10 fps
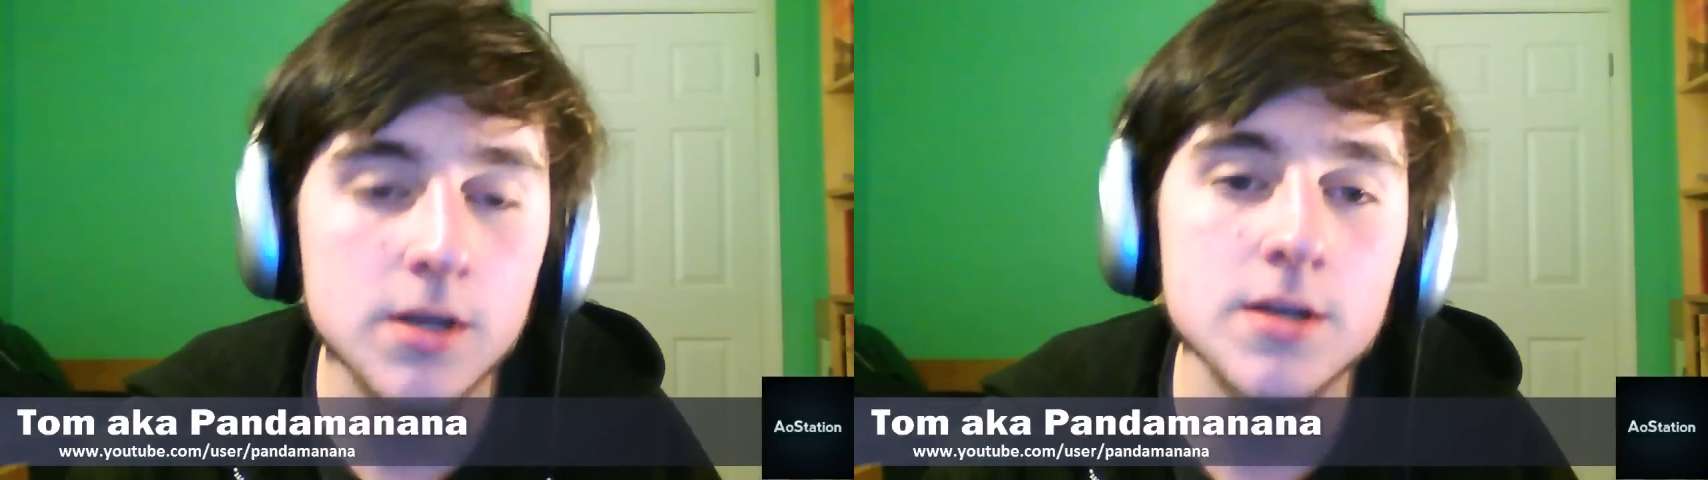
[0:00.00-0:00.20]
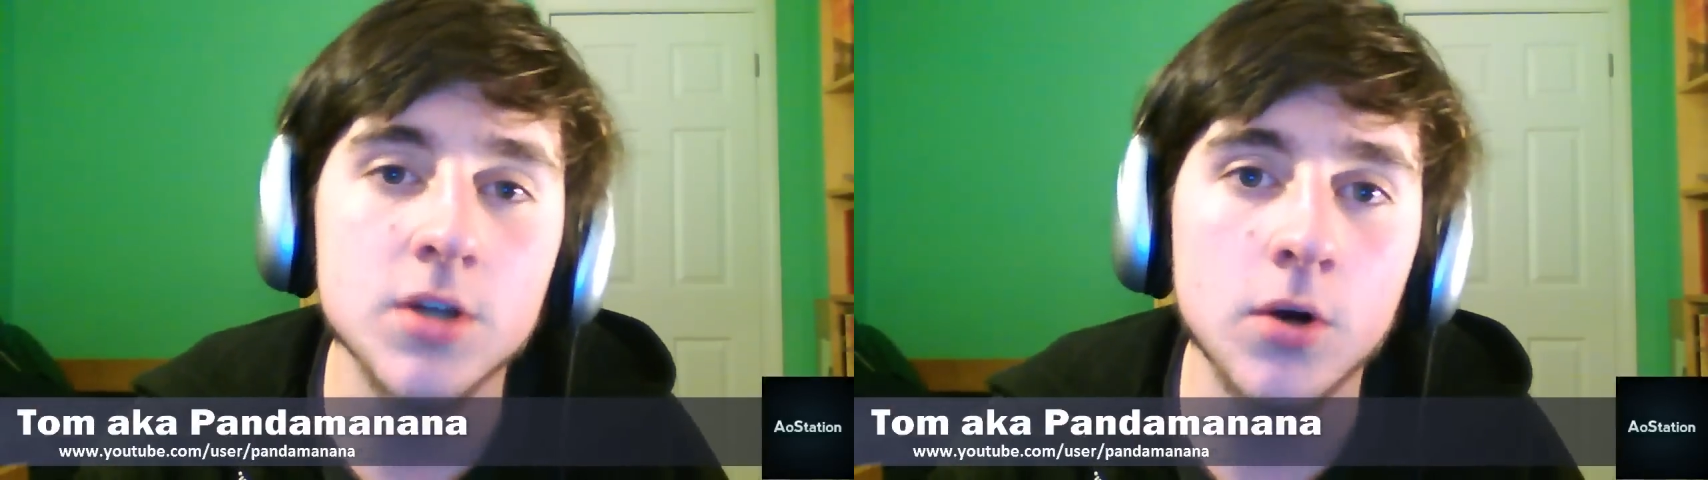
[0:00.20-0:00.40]

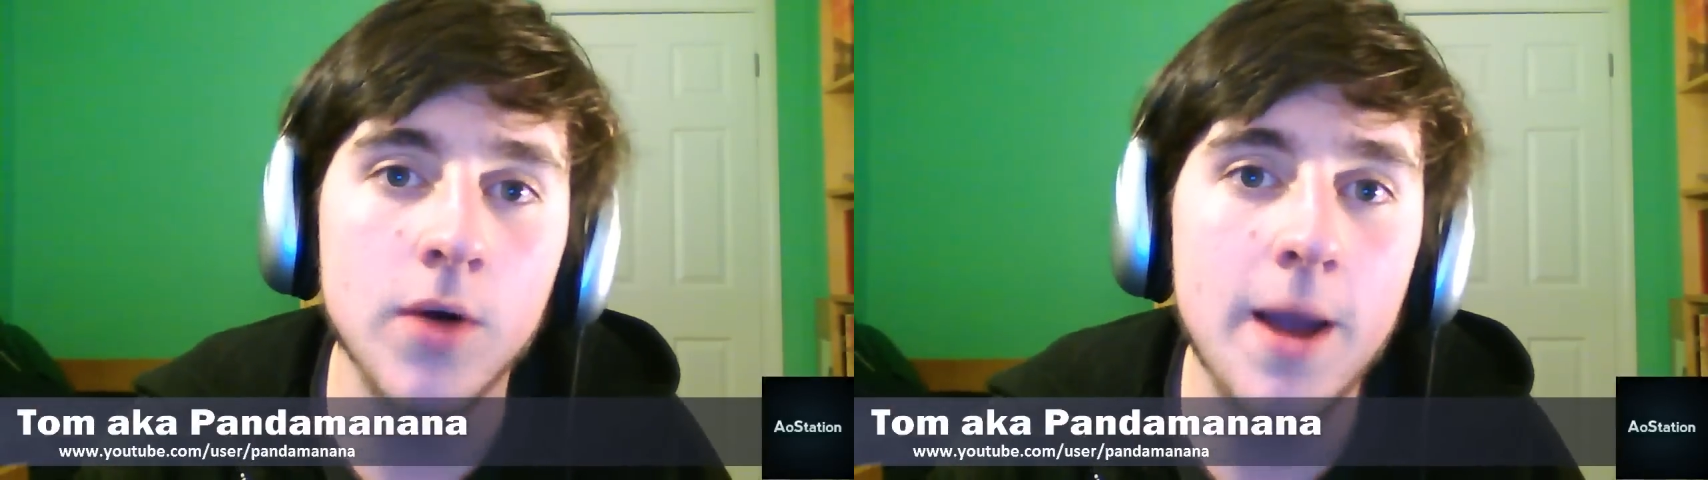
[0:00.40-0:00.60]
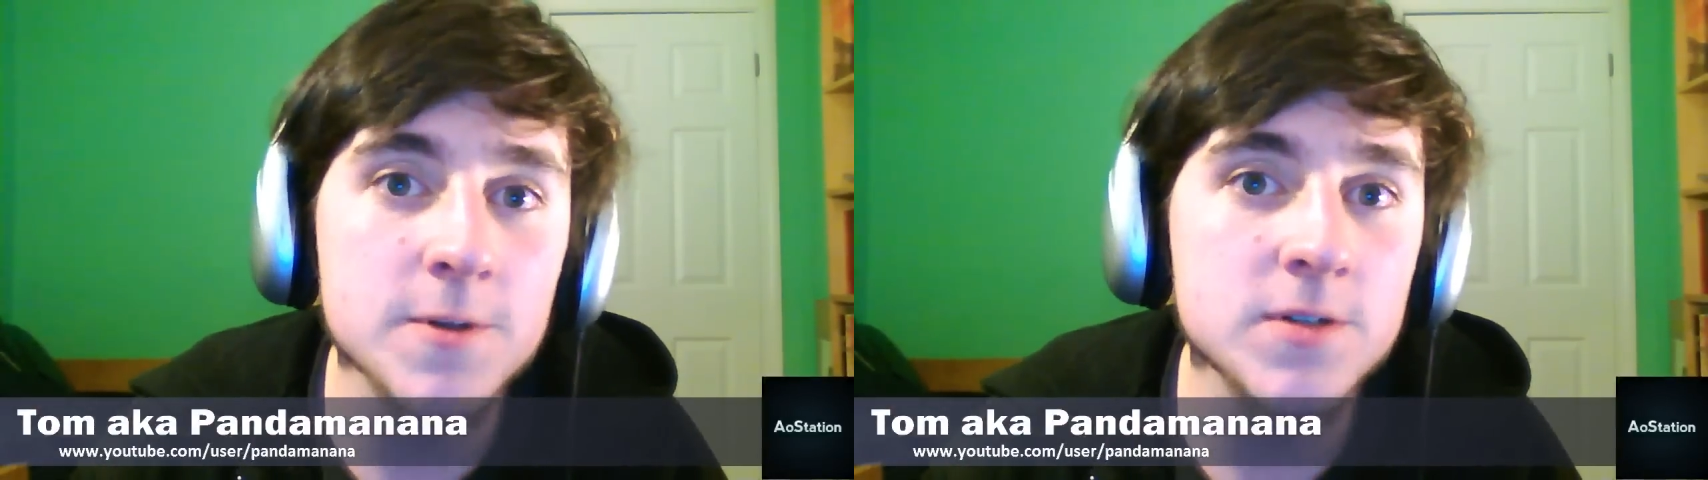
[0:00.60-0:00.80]
So
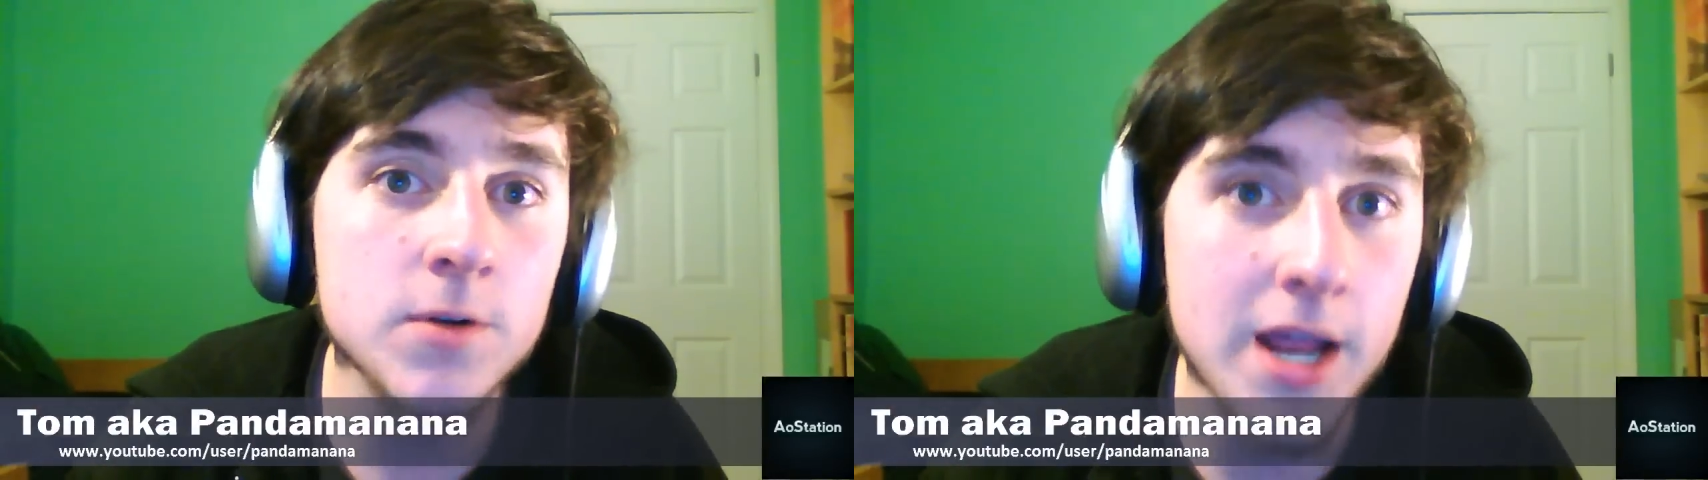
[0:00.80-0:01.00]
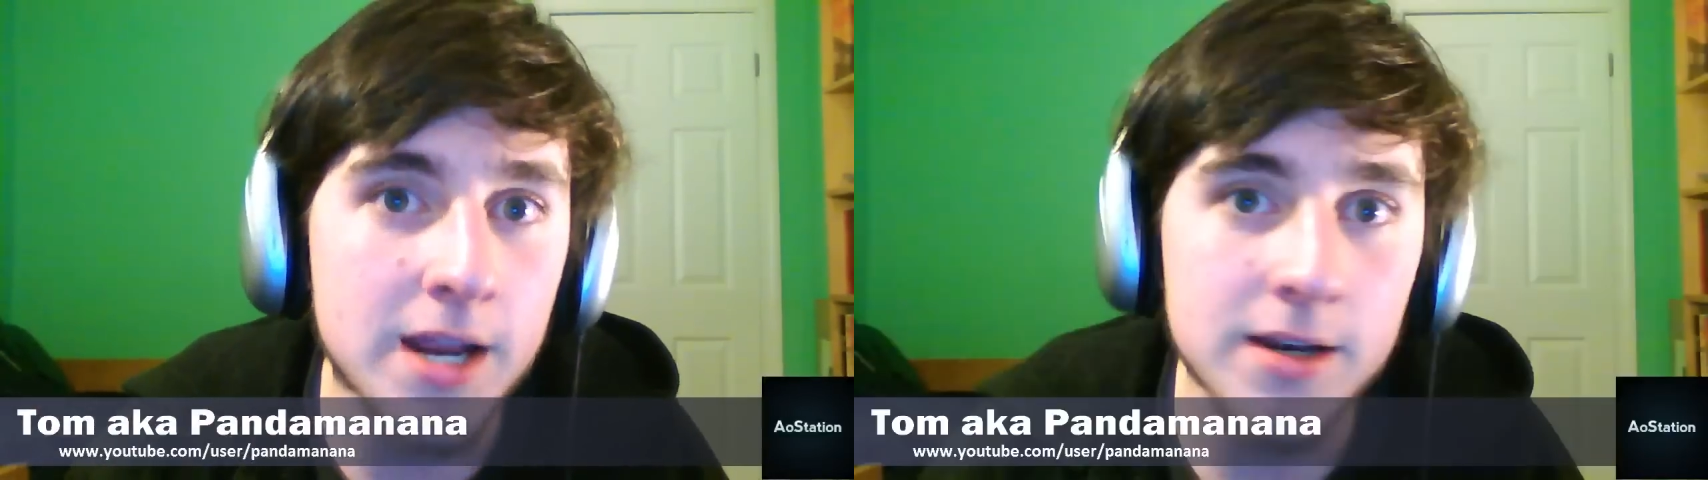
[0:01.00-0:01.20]

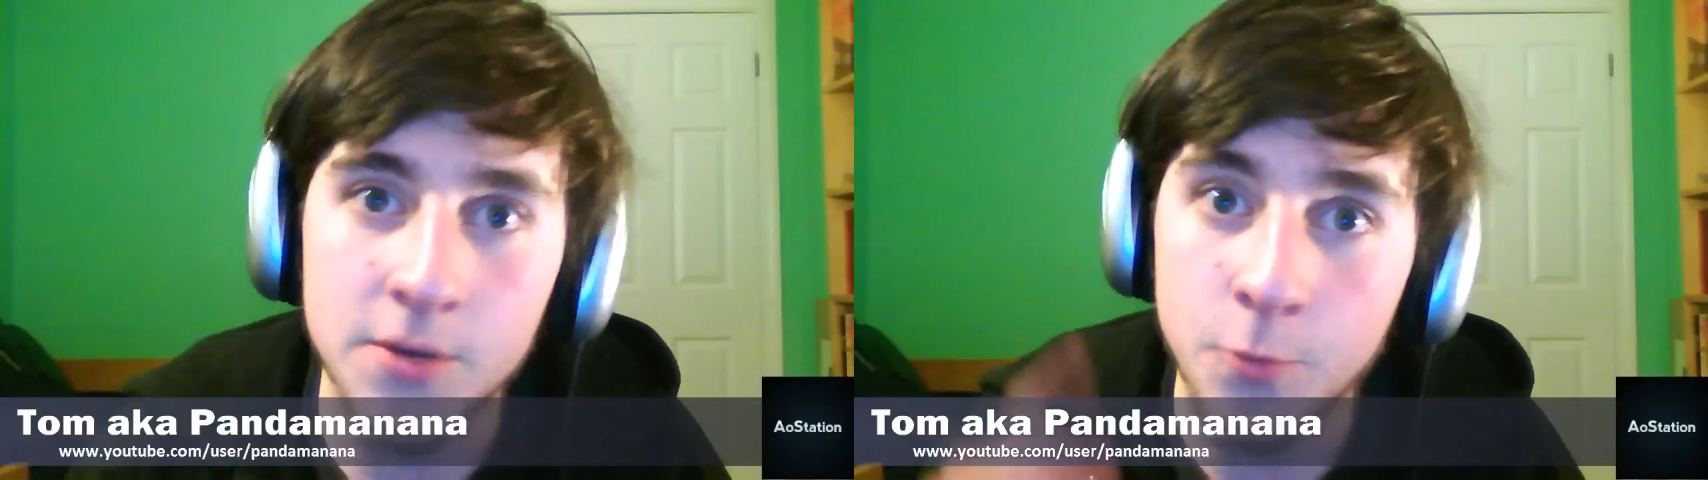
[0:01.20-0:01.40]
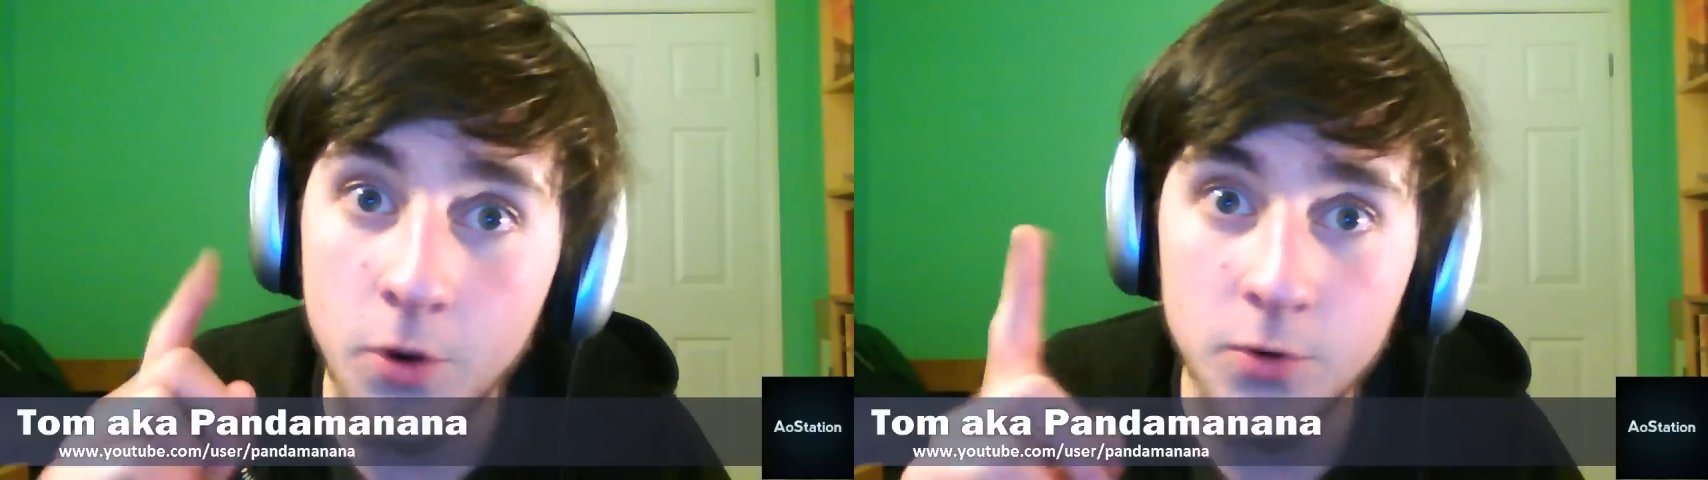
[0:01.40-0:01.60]
episode 8,
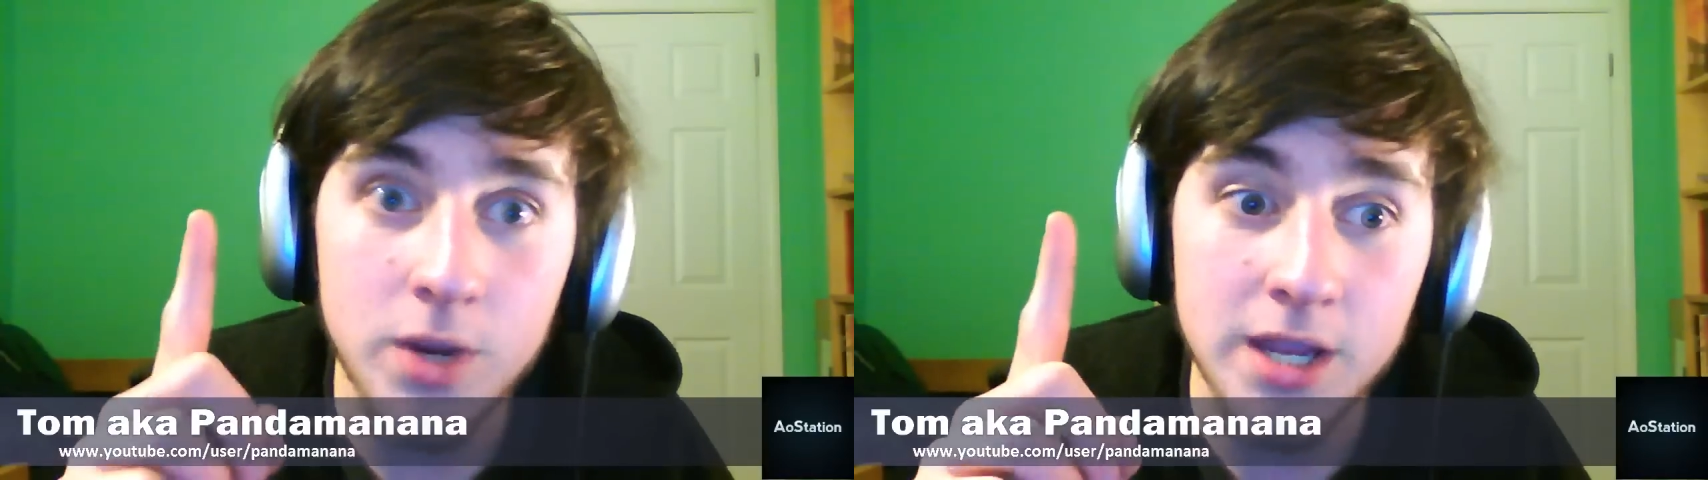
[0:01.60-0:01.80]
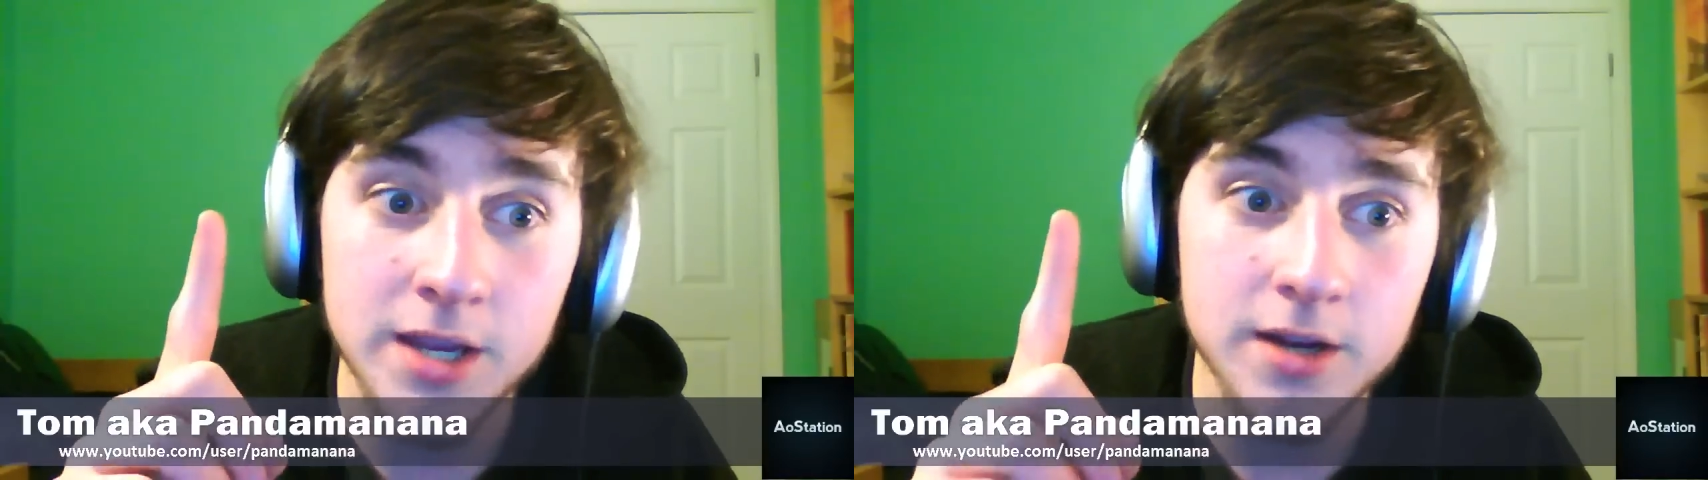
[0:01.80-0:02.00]
in 1
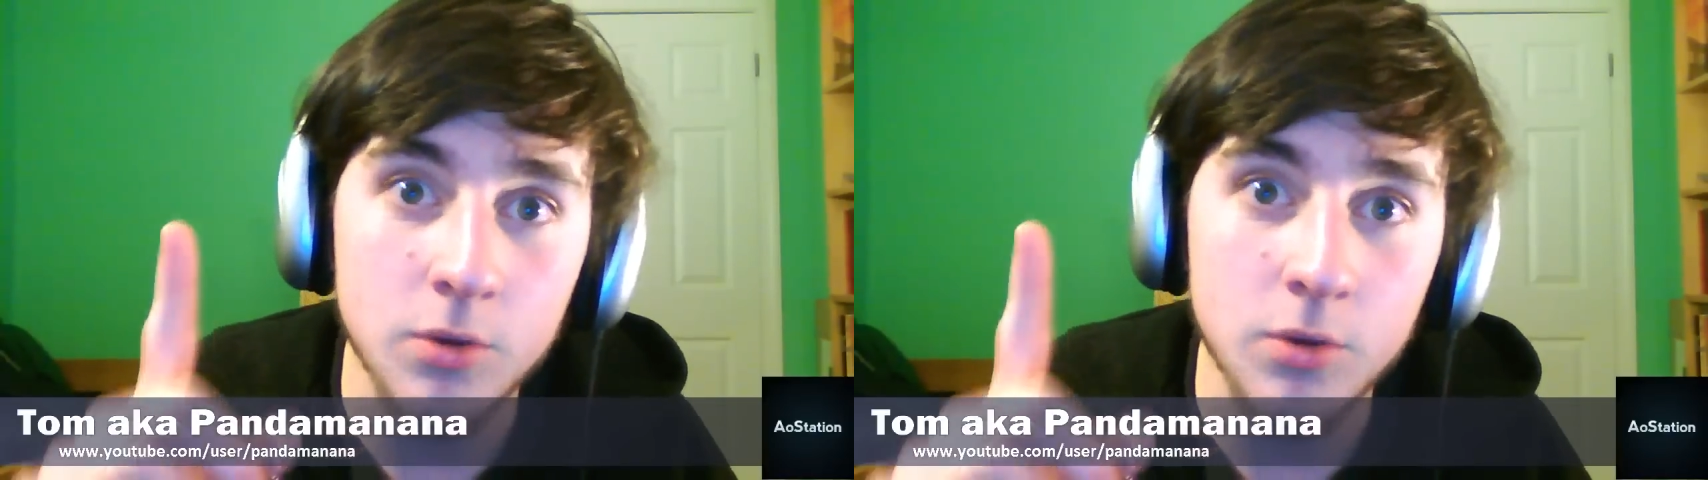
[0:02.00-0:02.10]
week,